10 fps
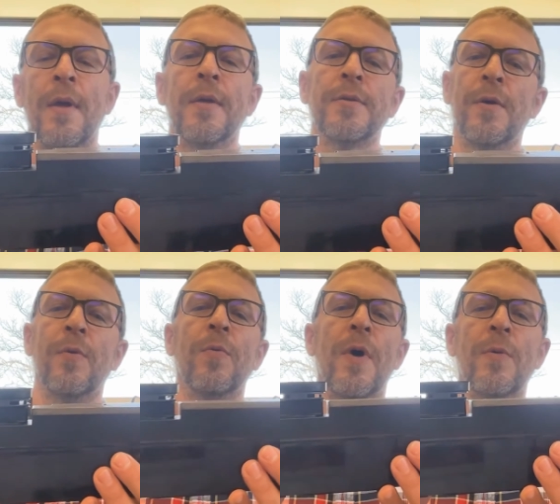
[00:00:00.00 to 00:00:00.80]

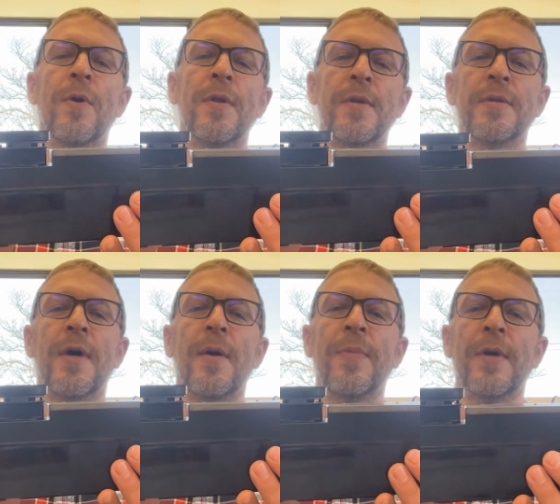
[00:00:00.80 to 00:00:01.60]
So while we're on the
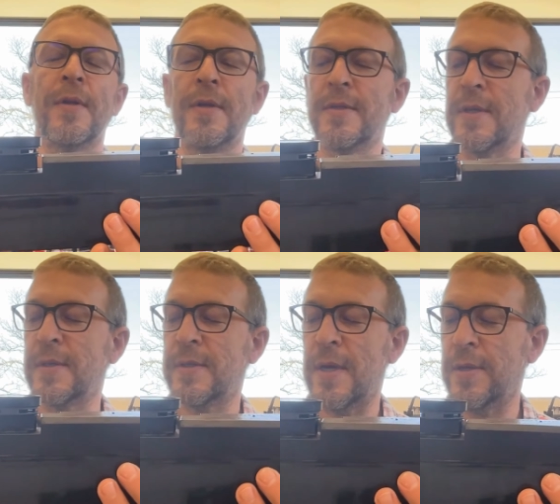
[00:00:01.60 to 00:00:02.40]
topic of this
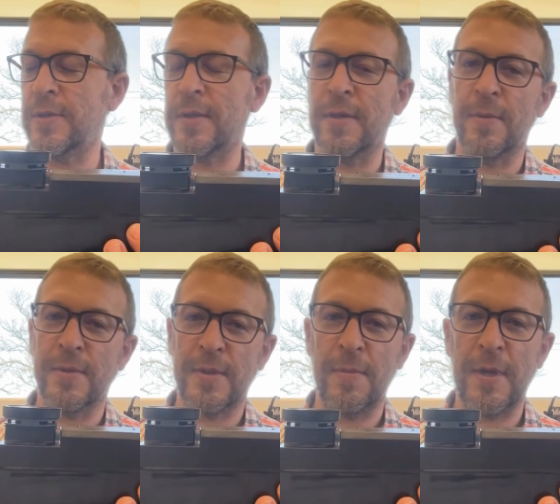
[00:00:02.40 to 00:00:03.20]
extension, there
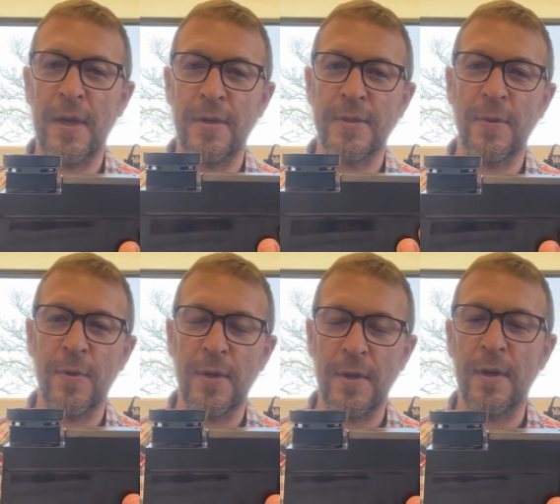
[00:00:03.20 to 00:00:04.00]
was something else I
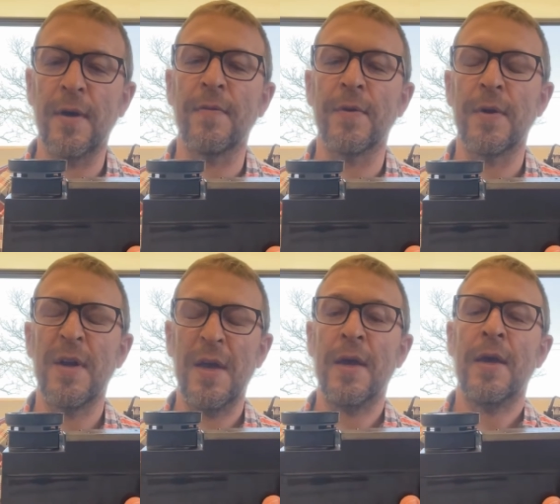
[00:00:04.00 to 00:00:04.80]
wanted to cover.
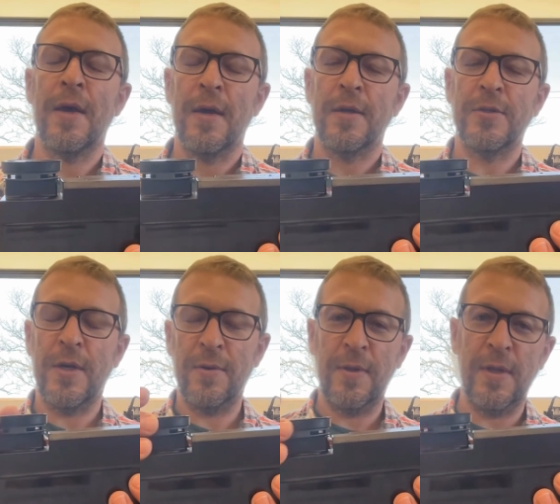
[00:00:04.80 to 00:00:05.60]

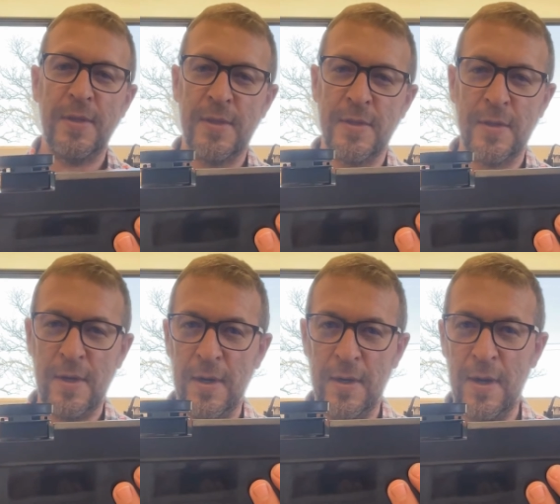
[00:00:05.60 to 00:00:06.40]
Generally, this is
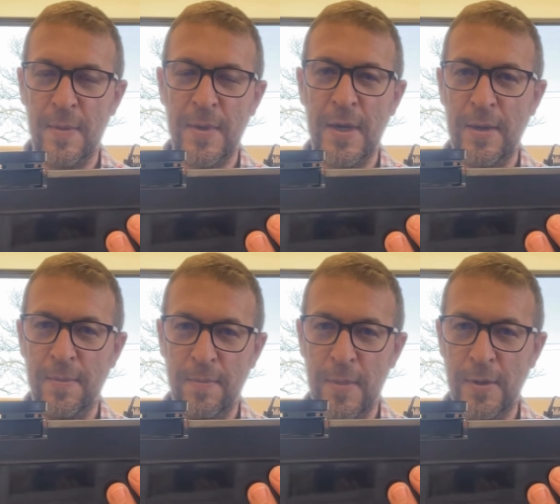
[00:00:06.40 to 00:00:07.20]
going to
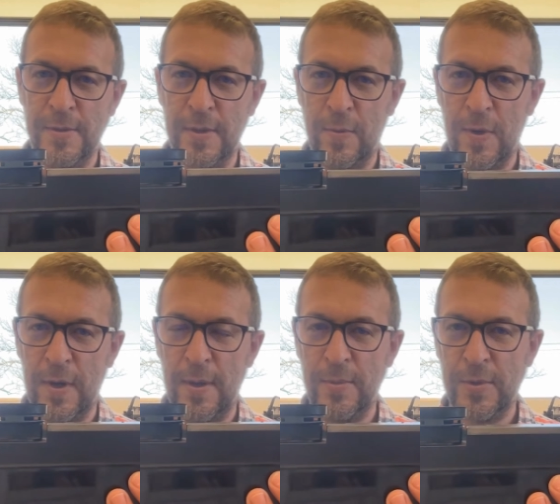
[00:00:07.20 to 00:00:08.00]
accommodate most
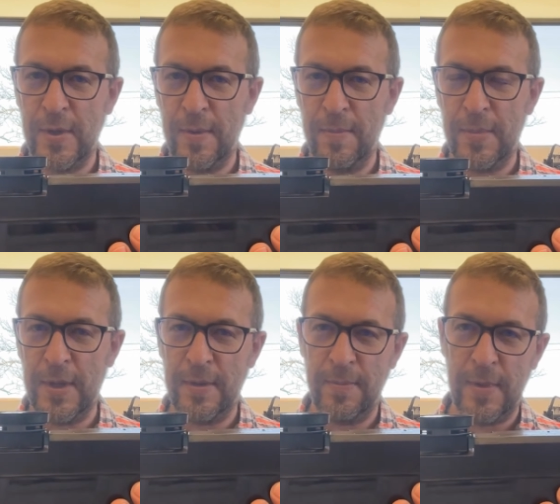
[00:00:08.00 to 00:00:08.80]
aquarium trim,
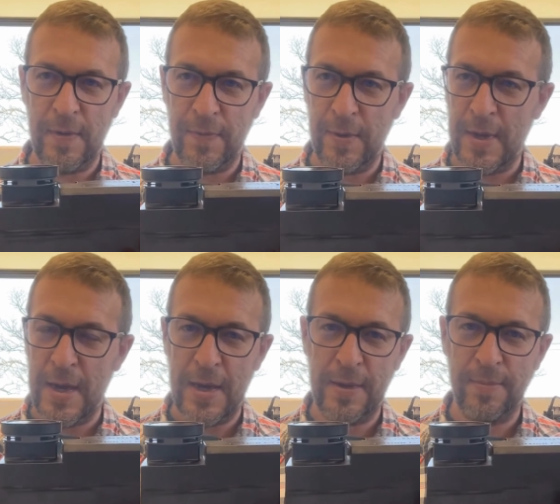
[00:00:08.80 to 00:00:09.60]
but if you
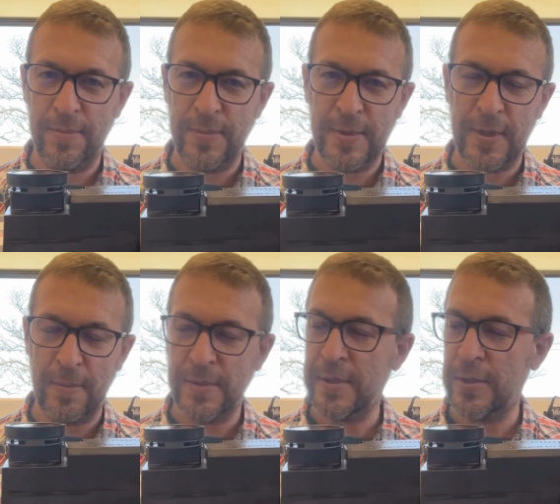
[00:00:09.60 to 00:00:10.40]
had
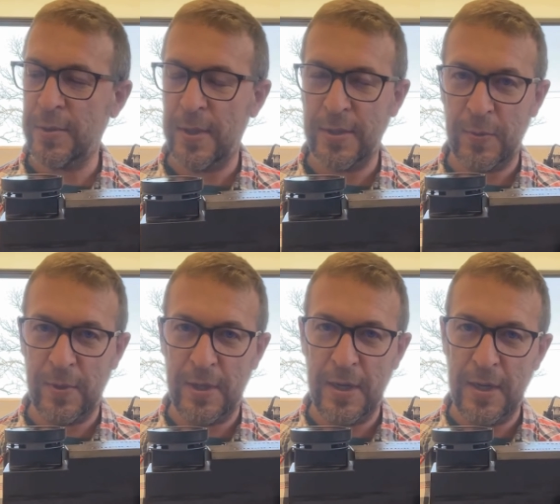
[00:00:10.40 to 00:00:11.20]
some situation
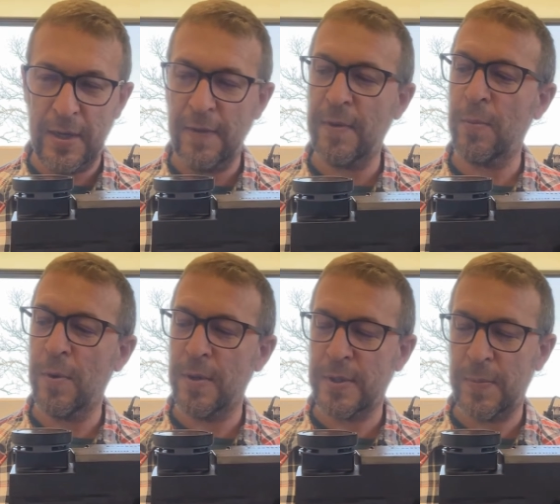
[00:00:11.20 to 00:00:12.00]
where you needed even
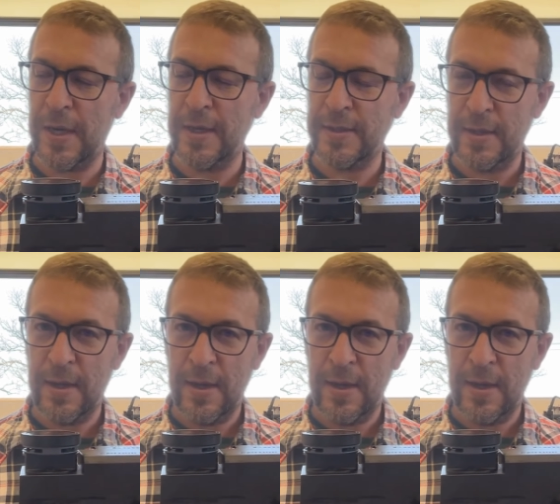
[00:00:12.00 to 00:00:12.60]
more space,